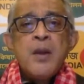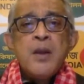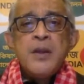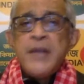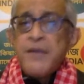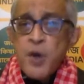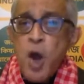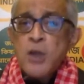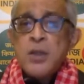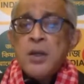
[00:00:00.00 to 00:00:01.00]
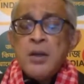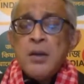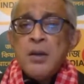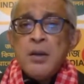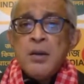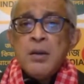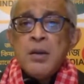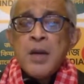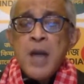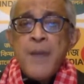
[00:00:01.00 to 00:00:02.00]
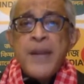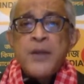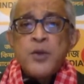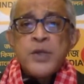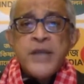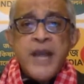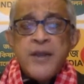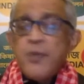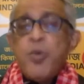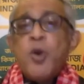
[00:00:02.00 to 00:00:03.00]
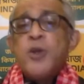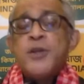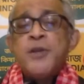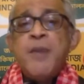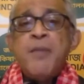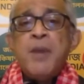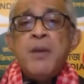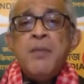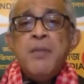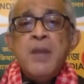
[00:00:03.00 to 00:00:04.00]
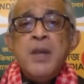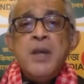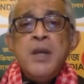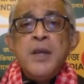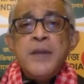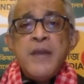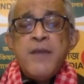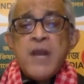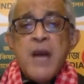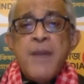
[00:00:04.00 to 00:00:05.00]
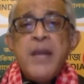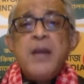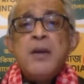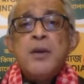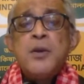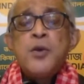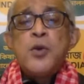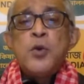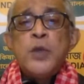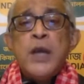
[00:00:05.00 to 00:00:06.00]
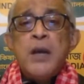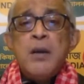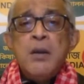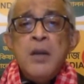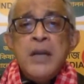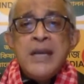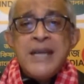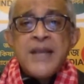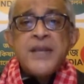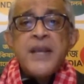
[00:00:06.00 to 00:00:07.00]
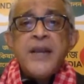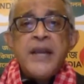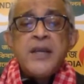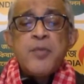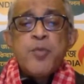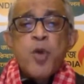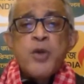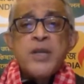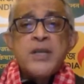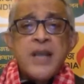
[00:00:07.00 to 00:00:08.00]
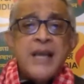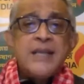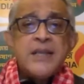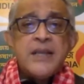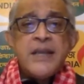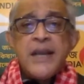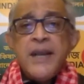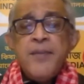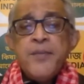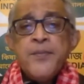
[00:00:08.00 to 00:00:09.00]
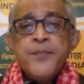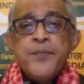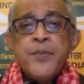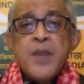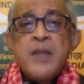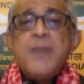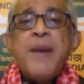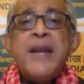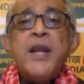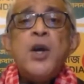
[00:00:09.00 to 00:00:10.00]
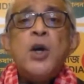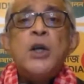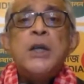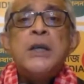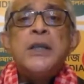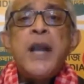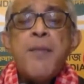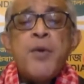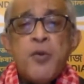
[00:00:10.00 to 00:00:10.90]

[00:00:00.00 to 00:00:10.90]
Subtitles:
They were not coming to stay at the borders, remember. They were coming to the designated protest sites in Delhi depending on the number